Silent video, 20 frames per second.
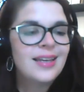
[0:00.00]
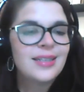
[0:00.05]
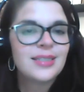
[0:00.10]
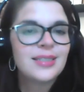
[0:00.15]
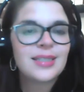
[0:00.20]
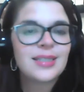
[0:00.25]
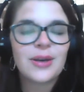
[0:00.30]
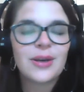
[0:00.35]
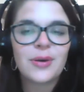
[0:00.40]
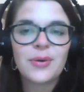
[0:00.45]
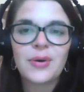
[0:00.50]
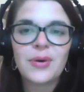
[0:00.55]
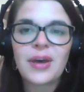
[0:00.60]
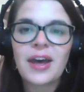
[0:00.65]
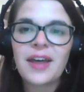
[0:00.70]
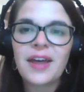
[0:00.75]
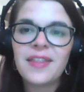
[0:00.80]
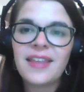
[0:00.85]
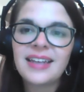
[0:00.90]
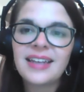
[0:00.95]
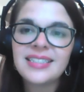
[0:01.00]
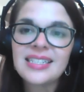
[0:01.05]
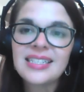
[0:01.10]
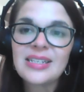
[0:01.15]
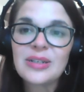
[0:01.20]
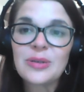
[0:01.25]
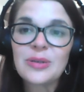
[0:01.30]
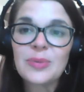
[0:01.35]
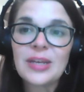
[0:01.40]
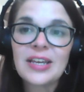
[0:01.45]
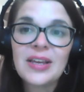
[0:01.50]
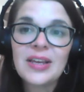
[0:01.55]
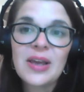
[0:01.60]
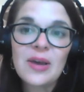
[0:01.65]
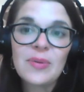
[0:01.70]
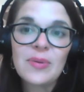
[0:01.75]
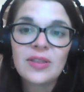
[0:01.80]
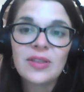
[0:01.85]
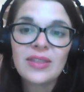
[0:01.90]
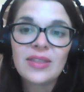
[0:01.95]
So that's a little bit
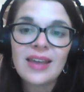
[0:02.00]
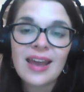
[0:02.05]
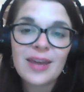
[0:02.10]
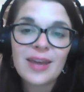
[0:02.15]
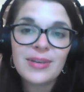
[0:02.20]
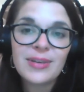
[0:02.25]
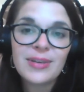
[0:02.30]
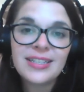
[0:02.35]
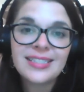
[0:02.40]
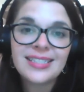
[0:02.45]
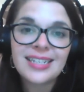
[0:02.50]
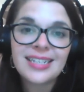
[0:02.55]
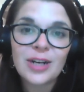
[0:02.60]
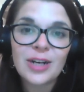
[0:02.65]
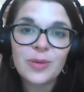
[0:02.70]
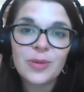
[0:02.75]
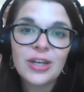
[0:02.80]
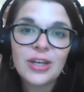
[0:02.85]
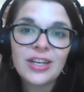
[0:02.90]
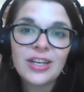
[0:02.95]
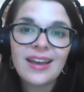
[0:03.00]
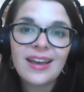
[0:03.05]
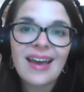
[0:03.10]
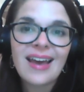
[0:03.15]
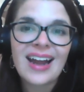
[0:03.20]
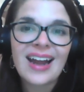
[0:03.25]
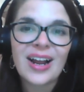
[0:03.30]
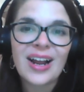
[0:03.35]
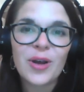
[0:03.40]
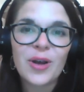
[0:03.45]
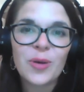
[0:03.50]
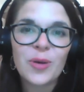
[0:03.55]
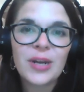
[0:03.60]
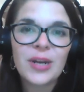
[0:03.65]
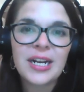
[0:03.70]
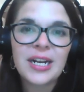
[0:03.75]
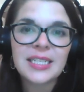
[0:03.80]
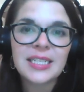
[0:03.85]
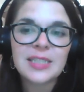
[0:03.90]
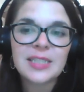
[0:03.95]
about the AP Stylebook, and I hope
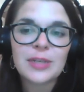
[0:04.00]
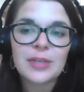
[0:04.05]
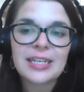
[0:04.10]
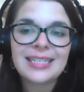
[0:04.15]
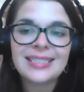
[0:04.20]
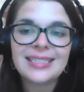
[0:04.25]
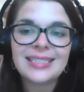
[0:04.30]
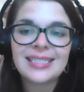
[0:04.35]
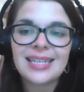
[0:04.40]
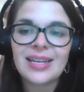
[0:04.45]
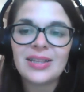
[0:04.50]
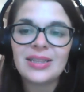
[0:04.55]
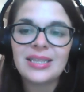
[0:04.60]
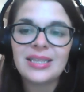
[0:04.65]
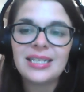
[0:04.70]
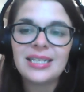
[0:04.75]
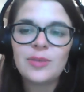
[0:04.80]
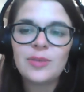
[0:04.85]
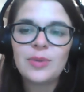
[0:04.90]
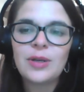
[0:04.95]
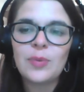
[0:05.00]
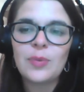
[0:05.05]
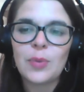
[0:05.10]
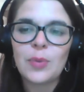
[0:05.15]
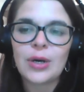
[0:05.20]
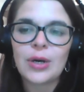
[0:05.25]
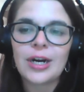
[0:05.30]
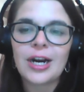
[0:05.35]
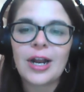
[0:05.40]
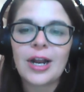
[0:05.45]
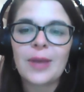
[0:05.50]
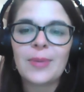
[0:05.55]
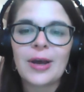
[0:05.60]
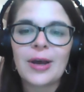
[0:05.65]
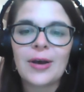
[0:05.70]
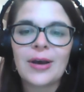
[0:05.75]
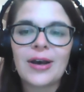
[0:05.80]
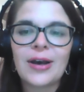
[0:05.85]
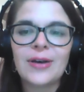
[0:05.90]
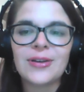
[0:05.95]
it explains a little bit more
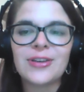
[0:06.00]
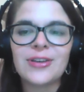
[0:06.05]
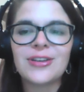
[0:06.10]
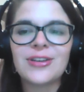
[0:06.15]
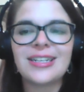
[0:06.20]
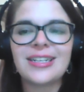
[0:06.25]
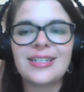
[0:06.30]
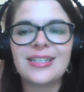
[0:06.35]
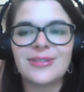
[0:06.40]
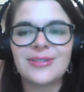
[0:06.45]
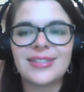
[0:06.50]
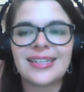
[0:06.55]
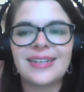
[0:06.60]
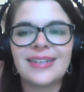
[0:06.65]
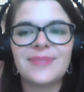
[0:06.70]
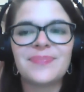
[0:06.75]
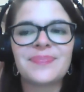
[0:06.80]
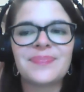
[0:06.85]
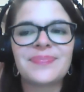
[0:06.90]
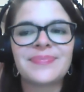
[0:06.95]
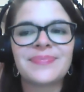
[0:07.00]
about how you can use it.